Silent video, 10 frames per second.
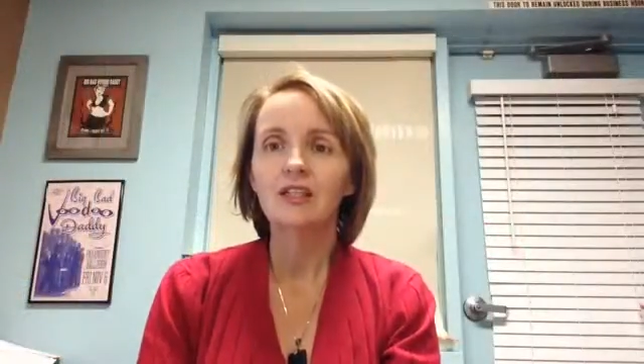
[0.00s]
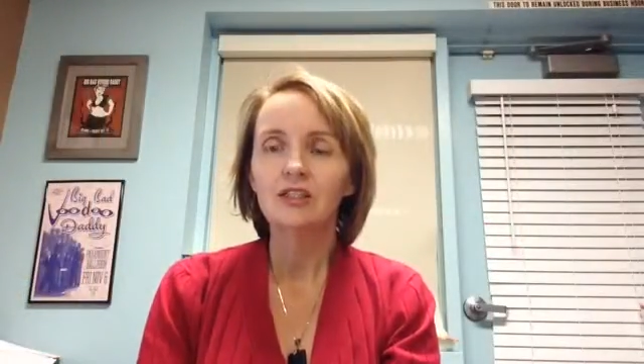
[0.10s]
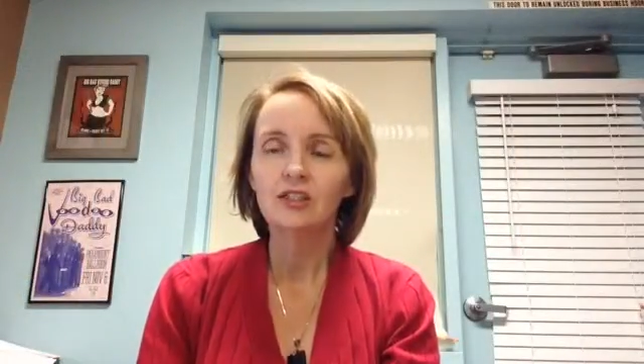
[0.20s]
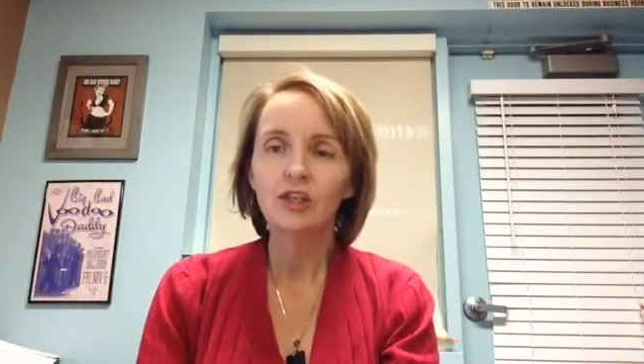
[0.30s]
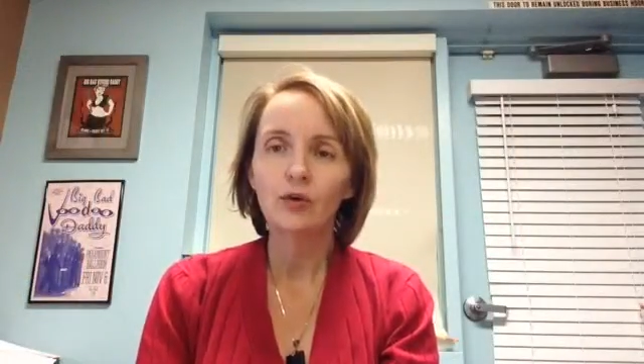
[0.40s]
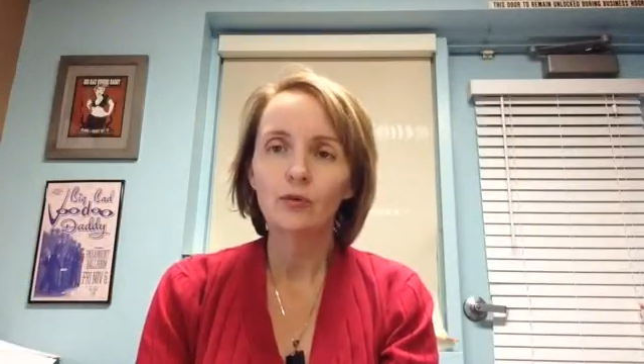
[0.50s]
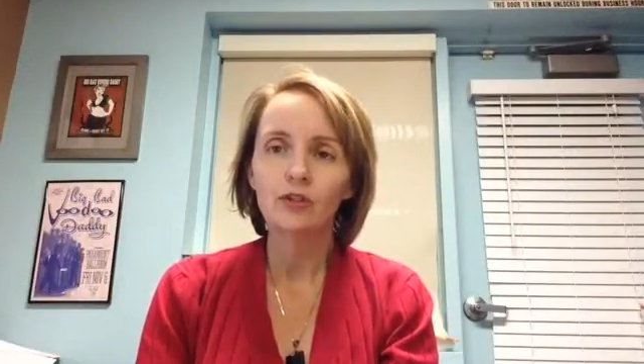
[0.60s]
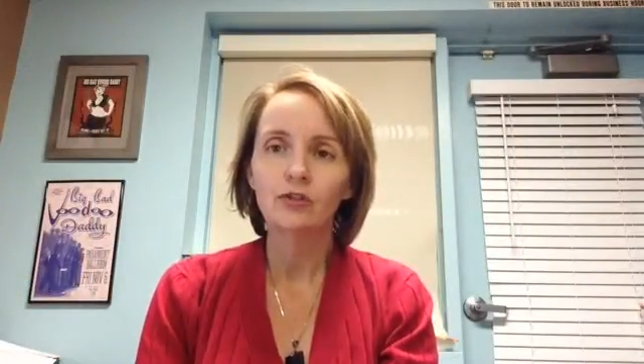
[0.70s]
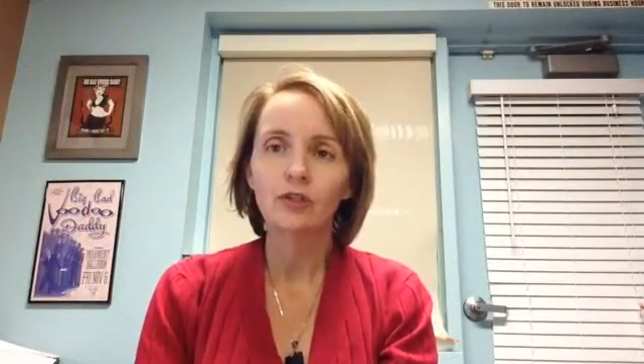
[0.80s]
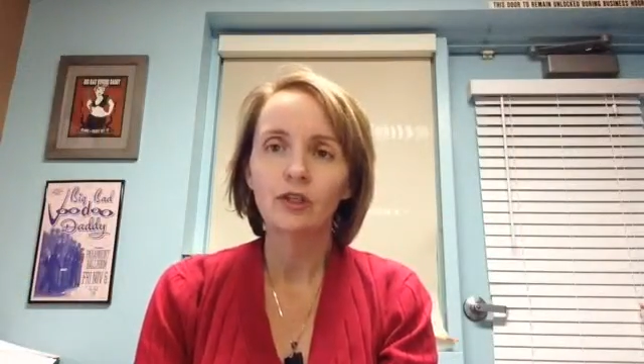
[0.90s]
So, would
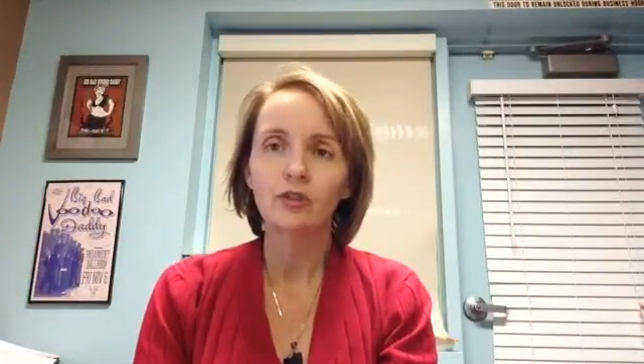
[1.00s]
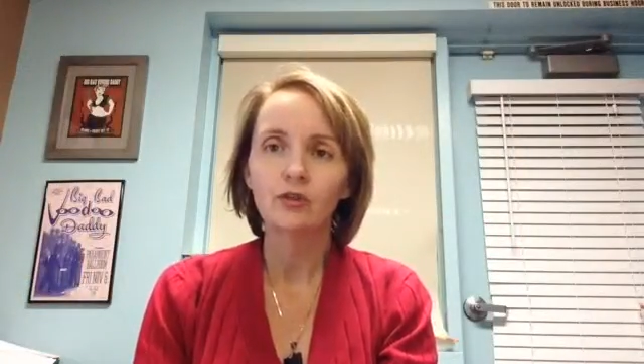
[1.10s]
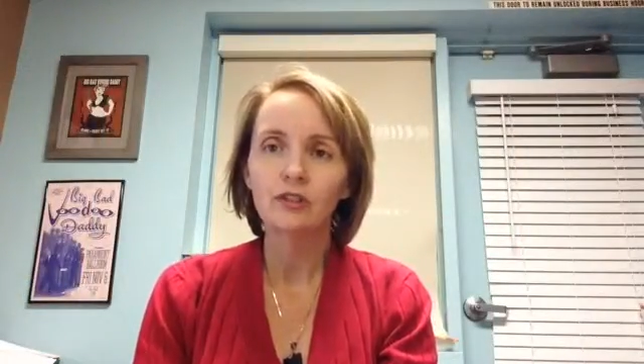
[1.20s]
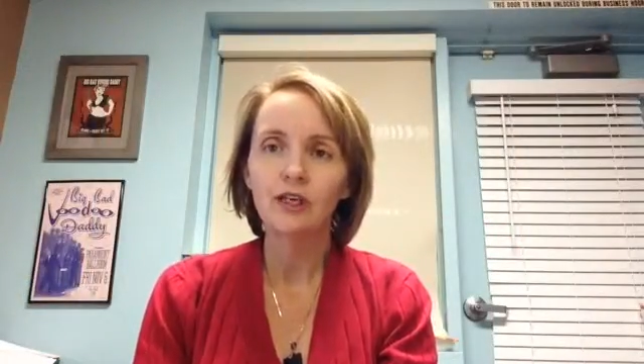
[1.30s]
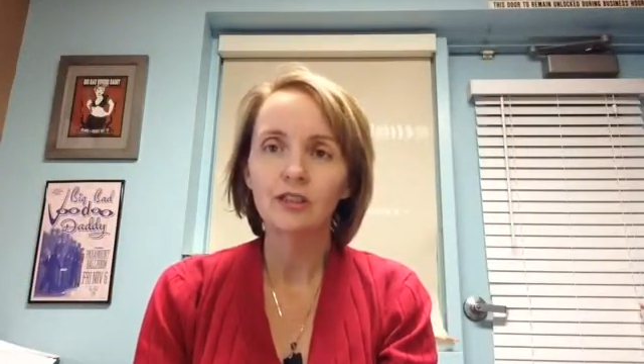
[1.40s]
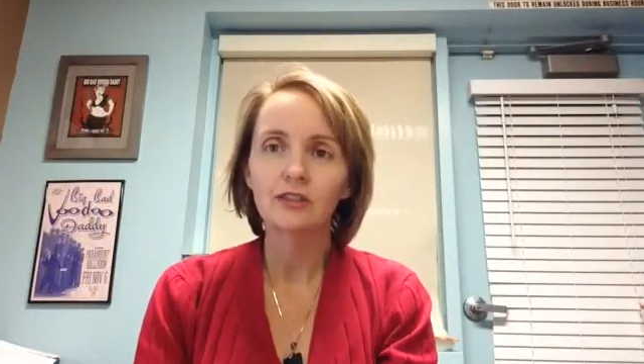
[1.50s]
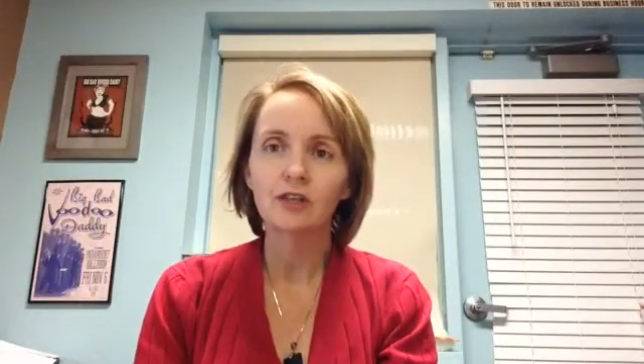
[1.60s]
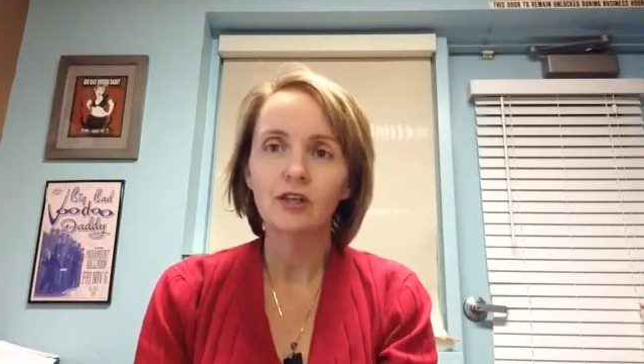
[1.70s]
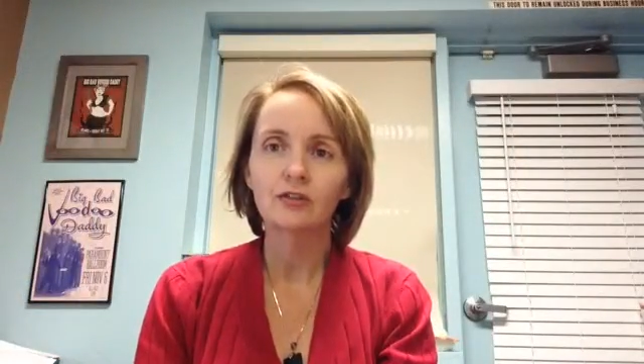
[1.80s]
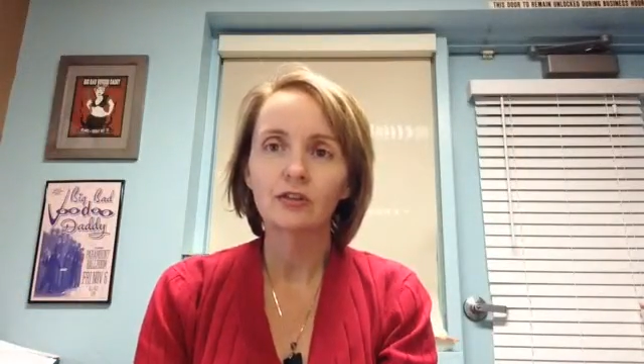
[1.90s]
you like your tax
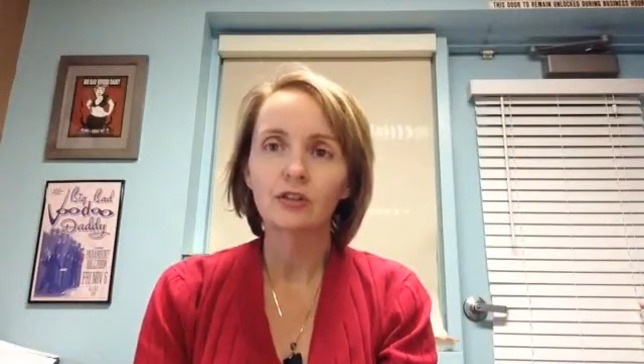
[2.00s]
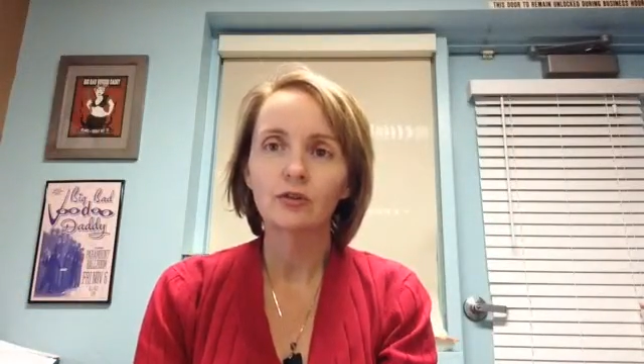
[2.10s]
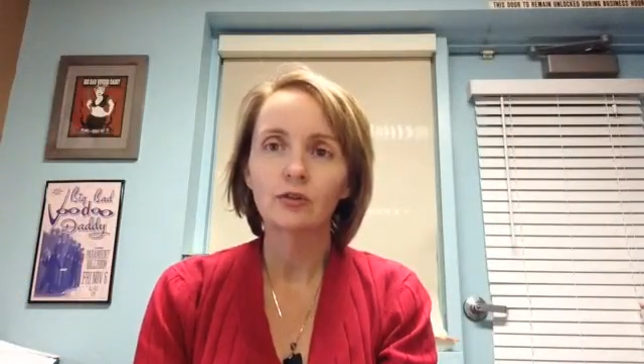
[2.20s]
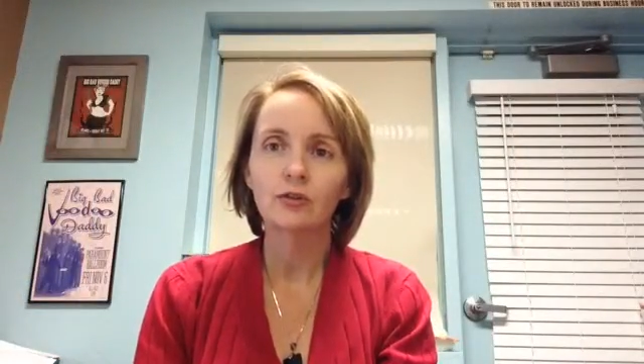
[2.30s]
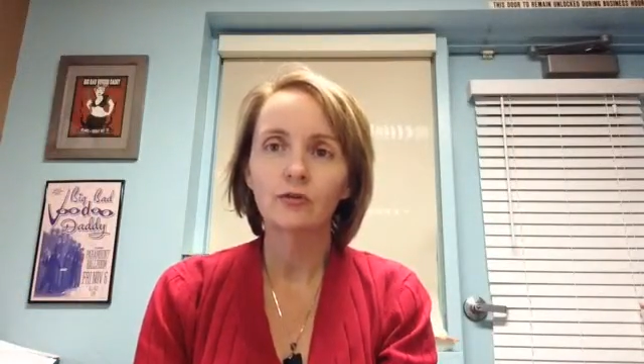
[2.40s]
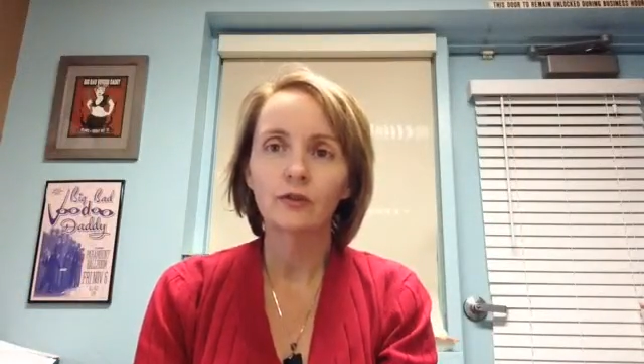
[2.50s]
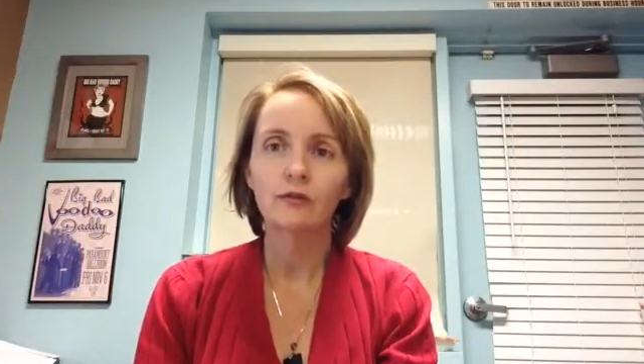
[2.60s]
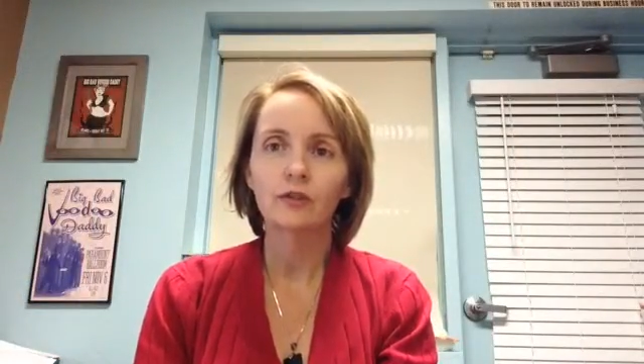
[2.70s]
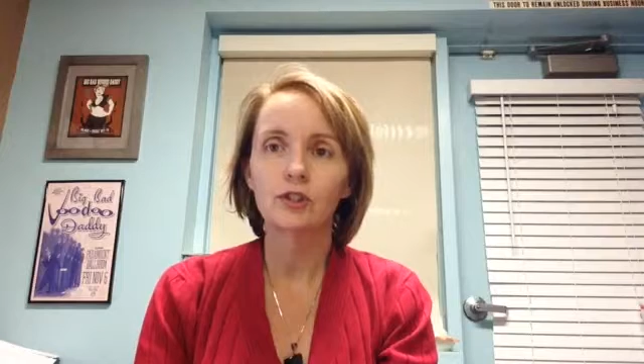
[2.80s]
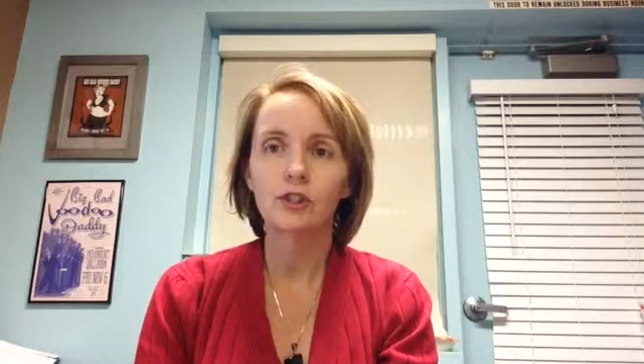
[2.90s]
dollars to go to your
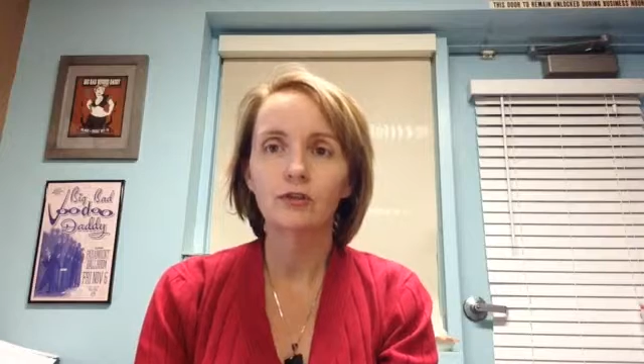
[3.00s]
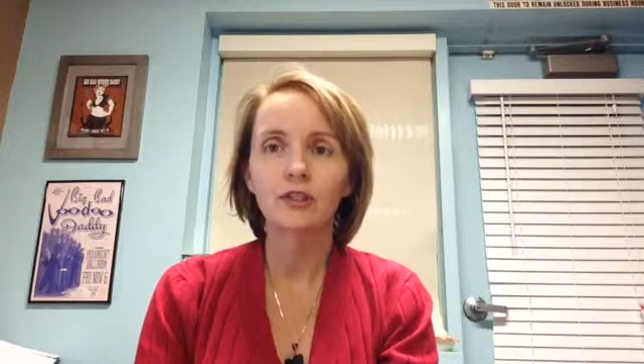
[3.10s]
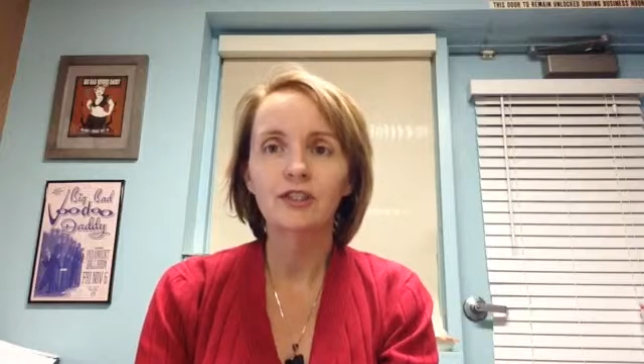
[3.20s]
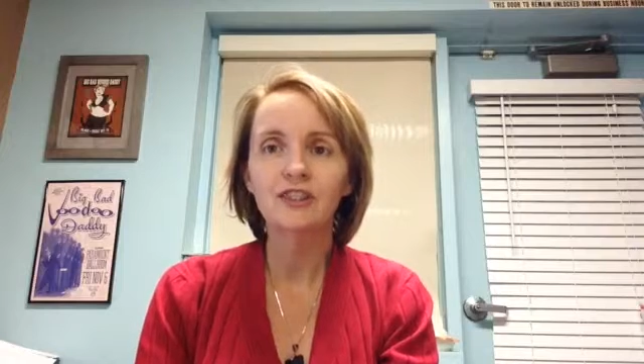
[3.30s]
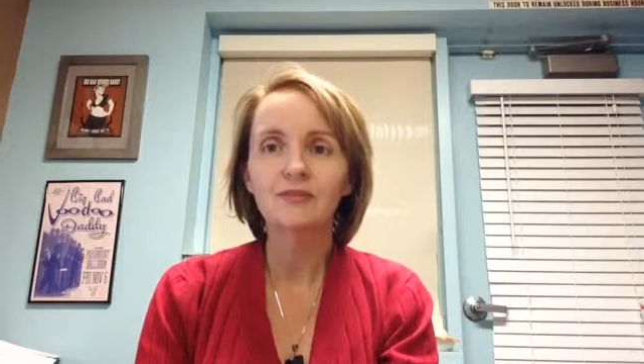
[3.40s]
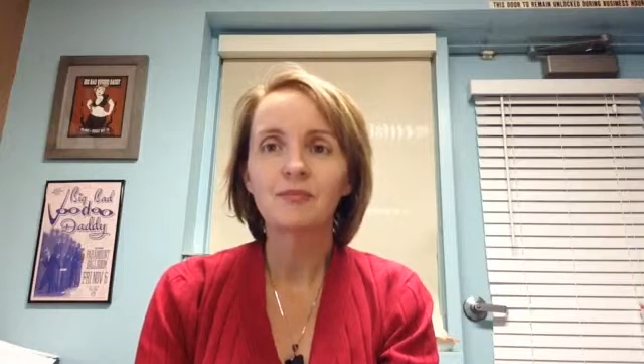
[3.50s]
favorite charities?